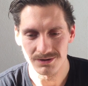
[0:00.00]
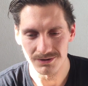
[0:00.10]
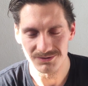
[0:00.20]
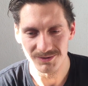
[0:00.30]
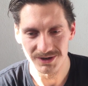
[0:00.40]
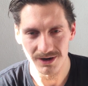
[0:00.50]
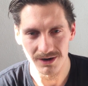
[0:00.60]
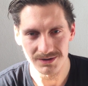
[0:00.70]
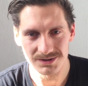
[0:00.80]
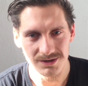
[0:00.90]
go to my
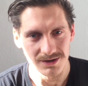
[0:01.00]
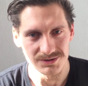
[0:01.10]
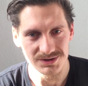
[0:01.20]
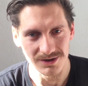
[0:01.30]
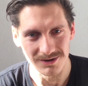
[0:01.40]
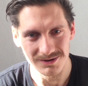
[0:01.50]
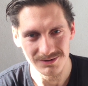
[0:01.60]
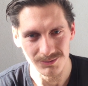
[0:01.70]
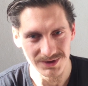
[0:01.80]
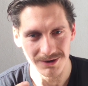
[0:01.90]
heart and talk,
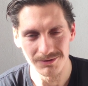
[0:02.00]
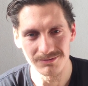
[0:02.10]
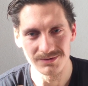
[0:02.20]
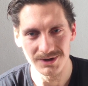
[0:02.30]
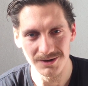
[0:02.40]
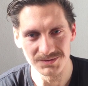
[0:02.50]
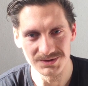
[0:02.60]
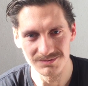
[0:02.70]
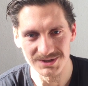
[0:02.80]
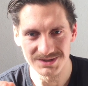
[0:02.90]
whatever
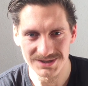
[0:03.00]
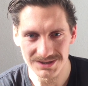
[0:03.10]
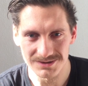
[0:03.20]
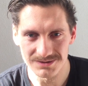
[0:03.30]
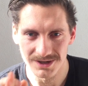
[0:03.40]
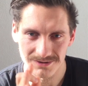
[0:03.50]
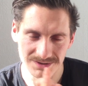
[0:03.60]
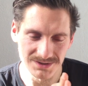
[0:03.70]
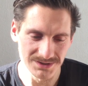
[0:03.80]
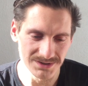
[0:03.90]
comes. But still there
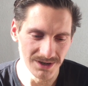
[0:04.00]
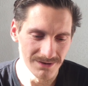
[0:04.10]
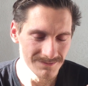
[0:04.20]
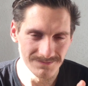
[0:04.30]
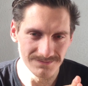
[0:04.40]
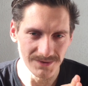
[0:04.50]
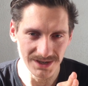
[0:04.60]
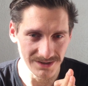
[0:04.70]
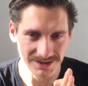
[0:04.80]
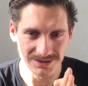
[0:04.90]
is this,
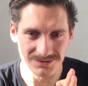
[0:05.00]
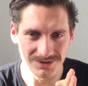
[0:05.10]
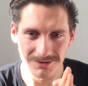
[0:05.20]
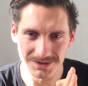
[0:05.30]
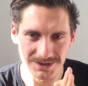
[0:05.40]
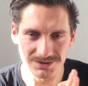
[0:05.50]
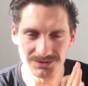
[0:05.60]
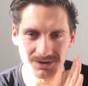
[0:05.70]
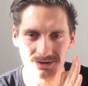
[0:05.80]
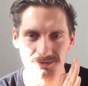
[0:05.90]
I need to know, I need
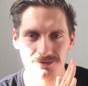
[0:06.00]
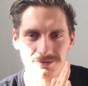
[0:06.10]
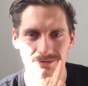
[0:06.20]
to know.